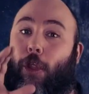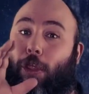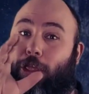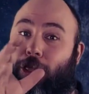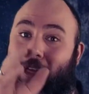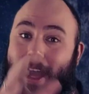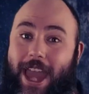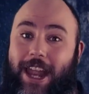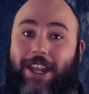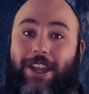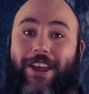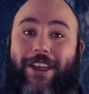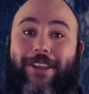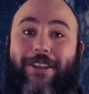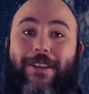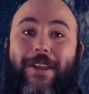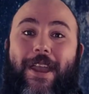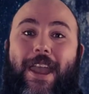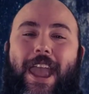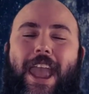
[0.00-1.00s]
On that
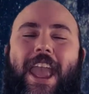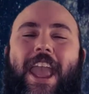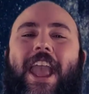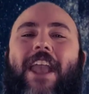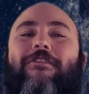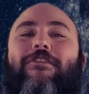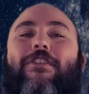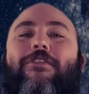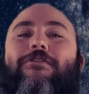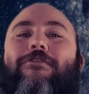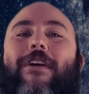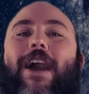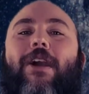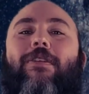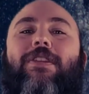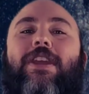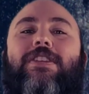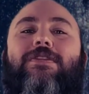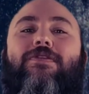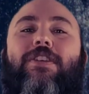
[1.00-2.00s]
note, if you
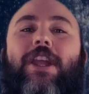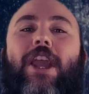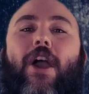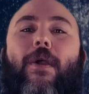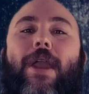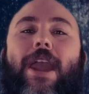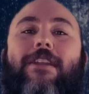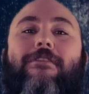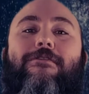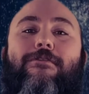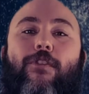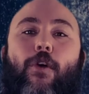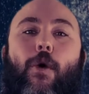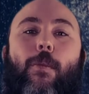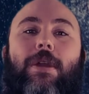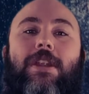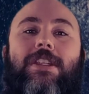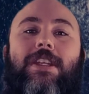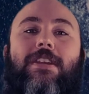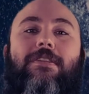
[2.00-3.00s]
found this video
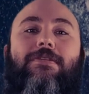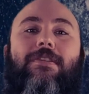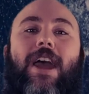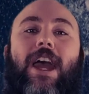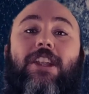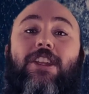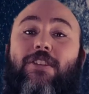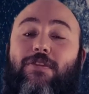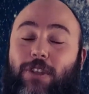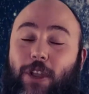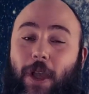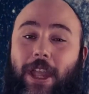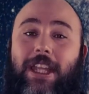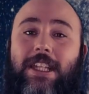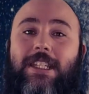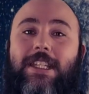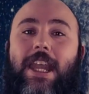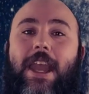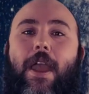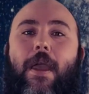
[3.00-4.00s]
informative and you've
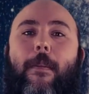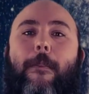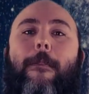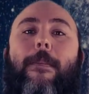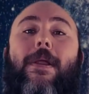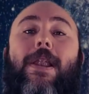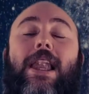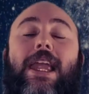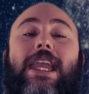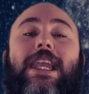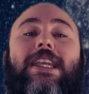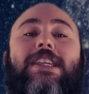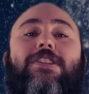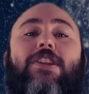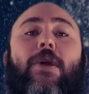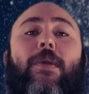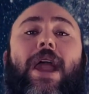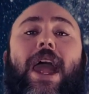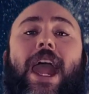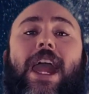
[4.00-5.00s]
liked it, please
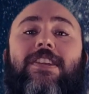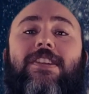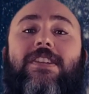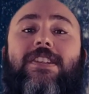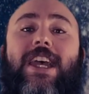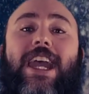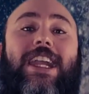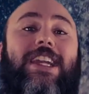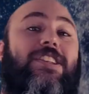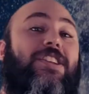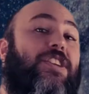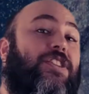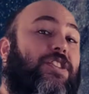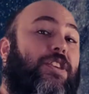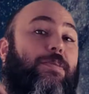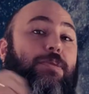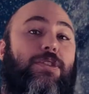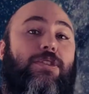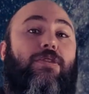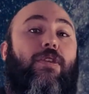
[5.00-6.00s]
don't hesitate to
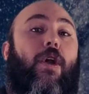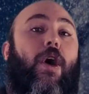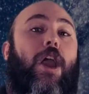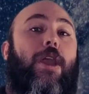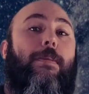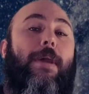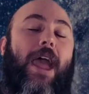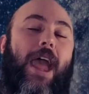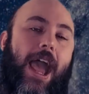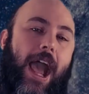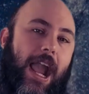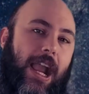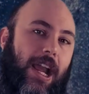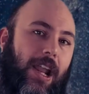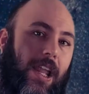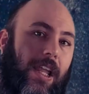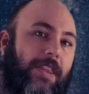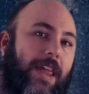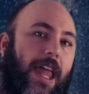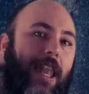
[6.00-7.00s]
subscribe and
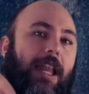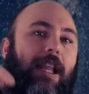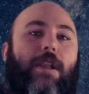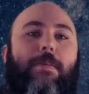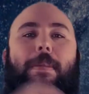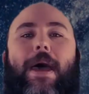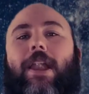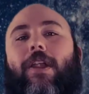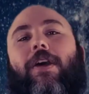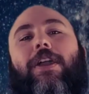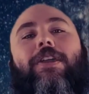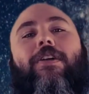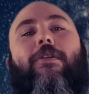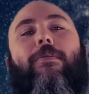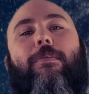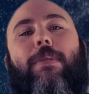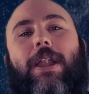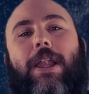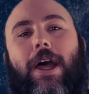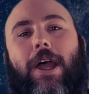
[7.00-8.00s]
click that little bell
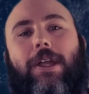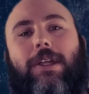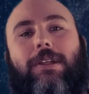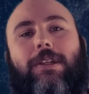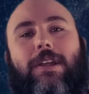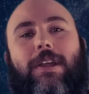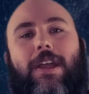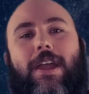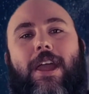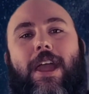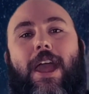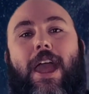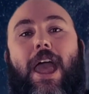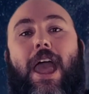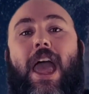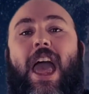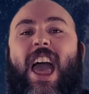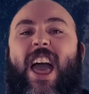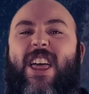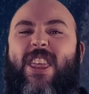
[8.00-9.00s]
icon
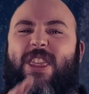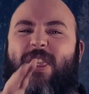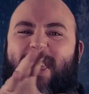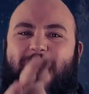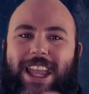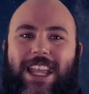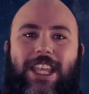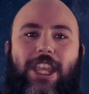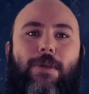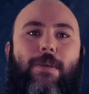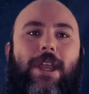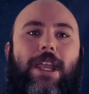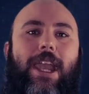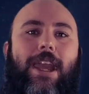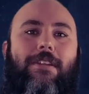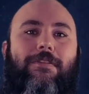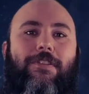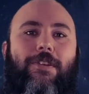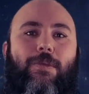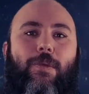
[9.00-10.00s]
below. Thank you
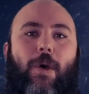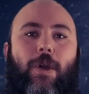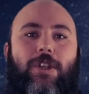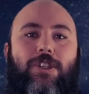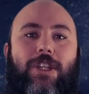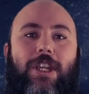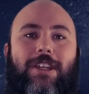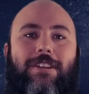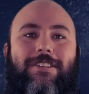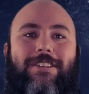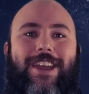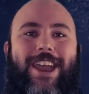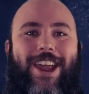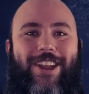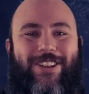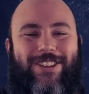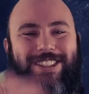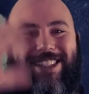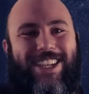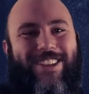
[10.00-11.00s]
again for watching,
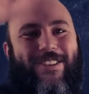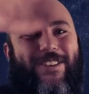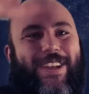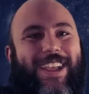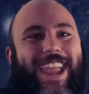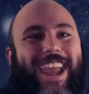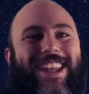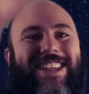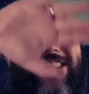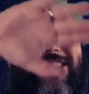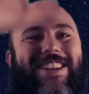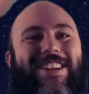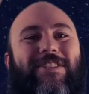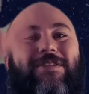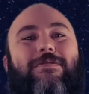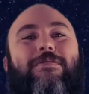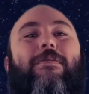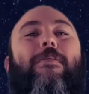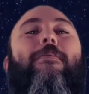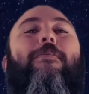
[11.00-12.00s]
and I'll see you all again
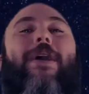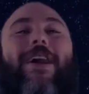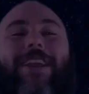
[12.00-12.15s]
soon.